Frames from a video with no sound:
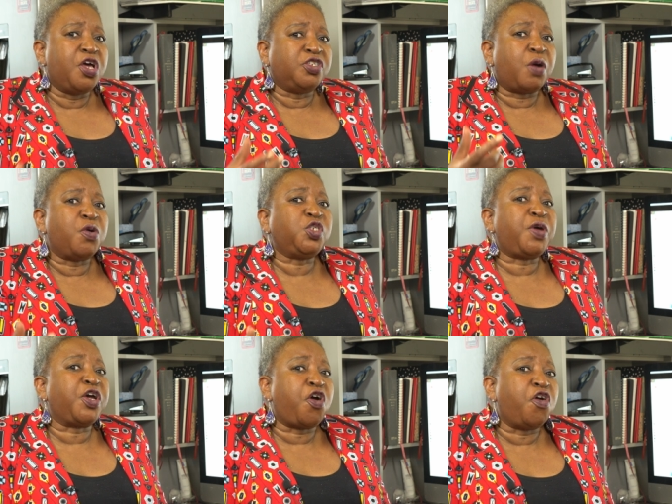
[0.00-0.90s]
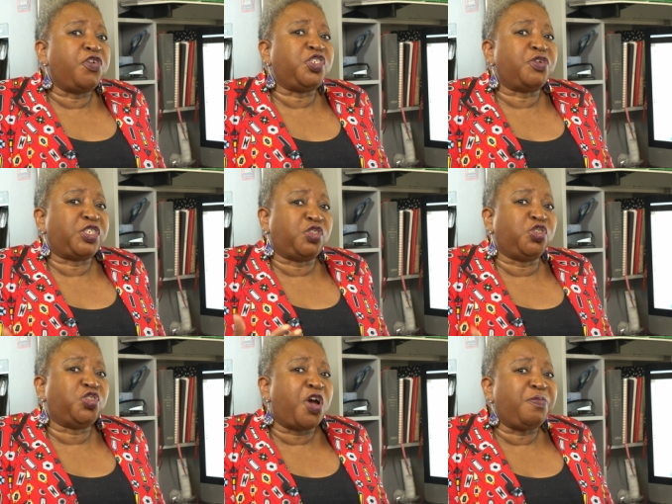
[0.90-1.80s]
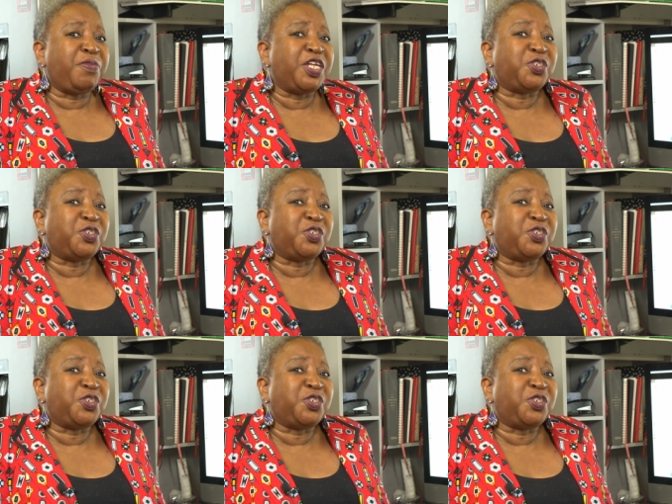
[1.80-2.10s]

So I want to encourage you as you join me